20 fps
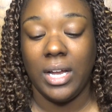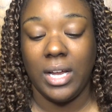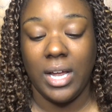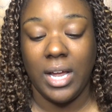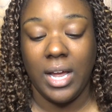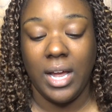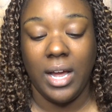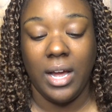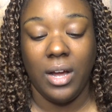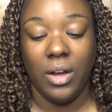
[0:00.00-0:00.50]

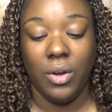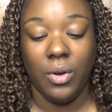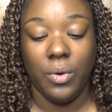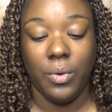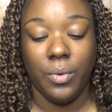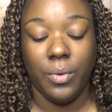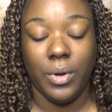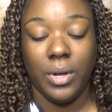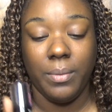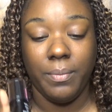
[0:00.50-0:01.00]

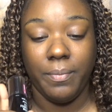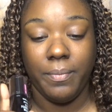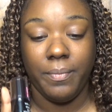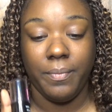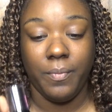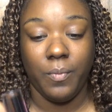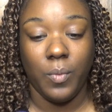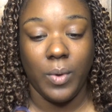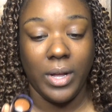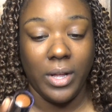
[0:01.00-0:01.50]
how
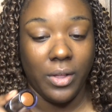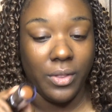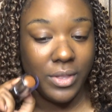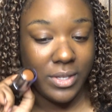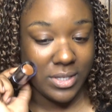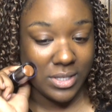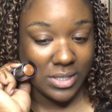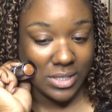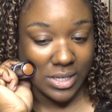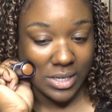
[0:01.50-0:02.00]
well
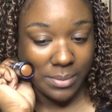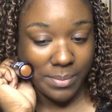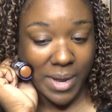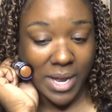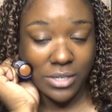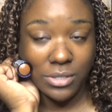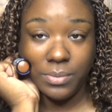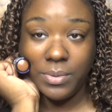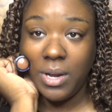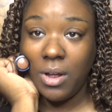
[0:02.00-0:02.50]
this is going to
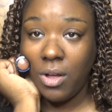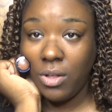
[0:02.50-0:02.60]
match me,